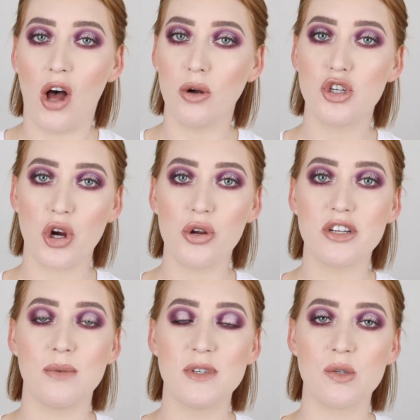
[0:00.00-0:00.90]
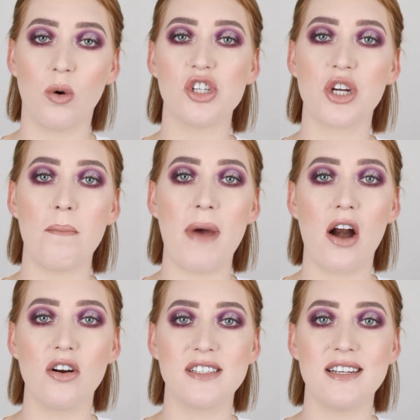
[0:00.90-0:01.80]
I'll show you some swatch
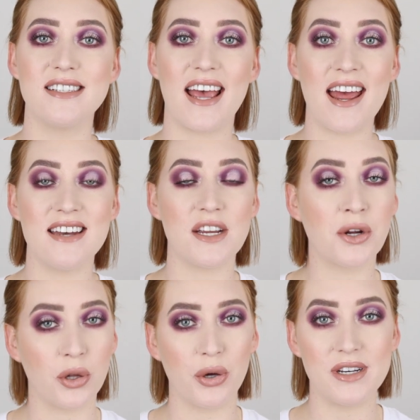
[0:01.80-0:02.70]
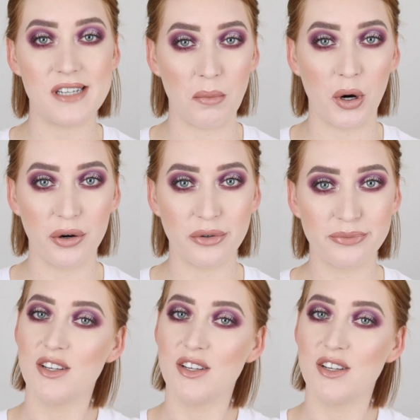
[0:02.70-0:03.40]
comparisons and include a demo.